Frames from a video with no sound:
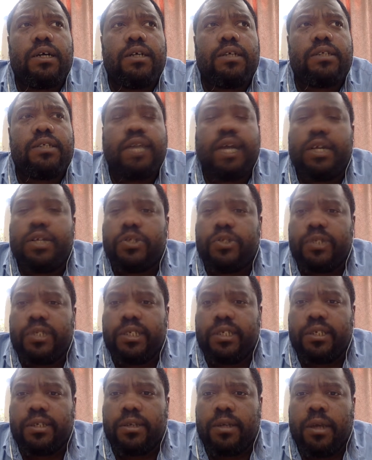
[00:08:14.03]

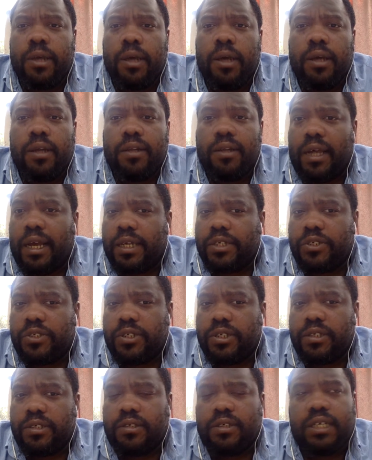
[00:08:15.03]
Nanjing last
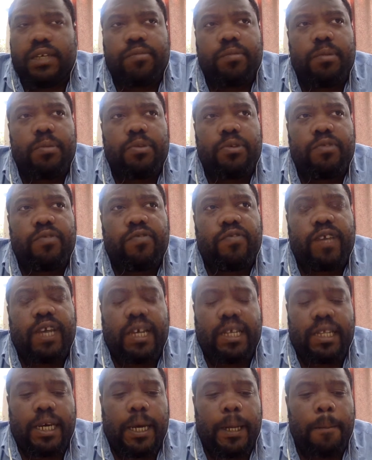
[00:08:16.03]
year, and I remember the
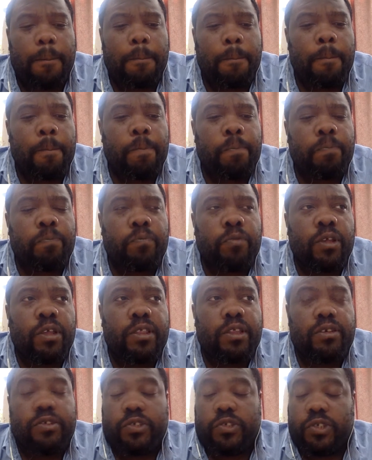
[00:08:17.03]
fact that
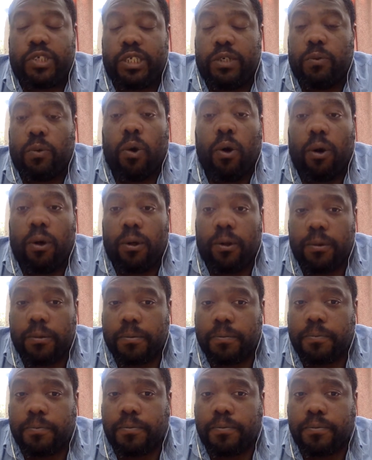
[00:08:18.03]
there's a city wall
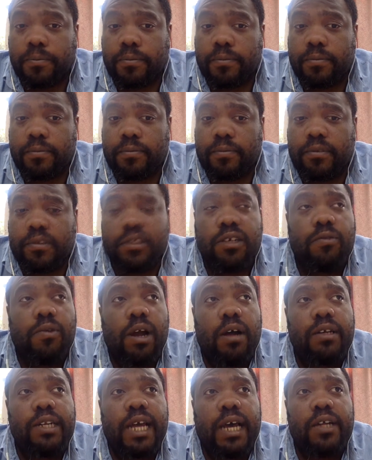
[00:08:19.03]

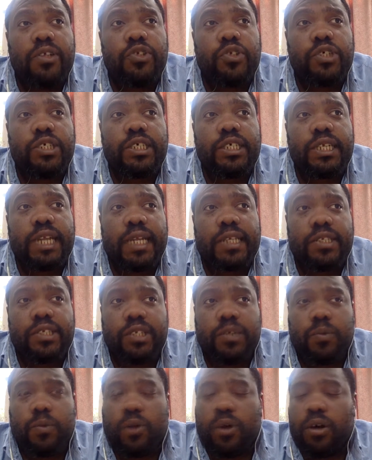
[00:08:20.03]
around Nanjing, and that city
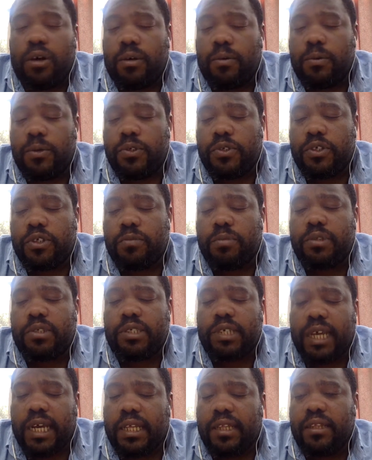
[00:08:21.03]
wall was to
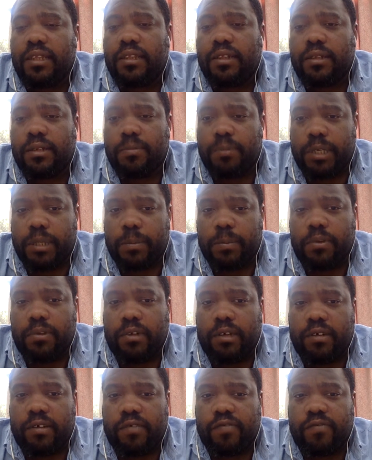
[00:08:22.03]
protect the
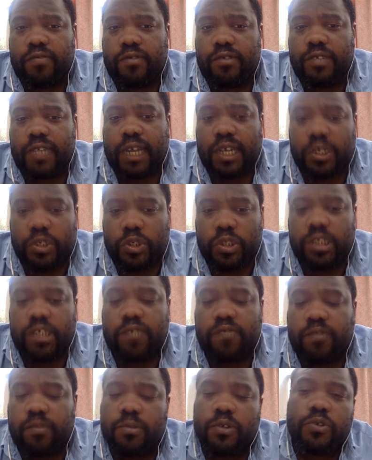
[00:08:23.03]
people of Nanjing
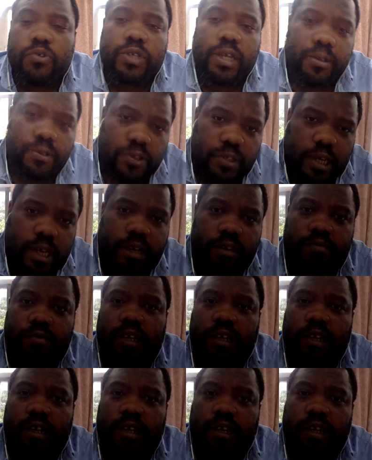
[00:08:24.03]
from those outside of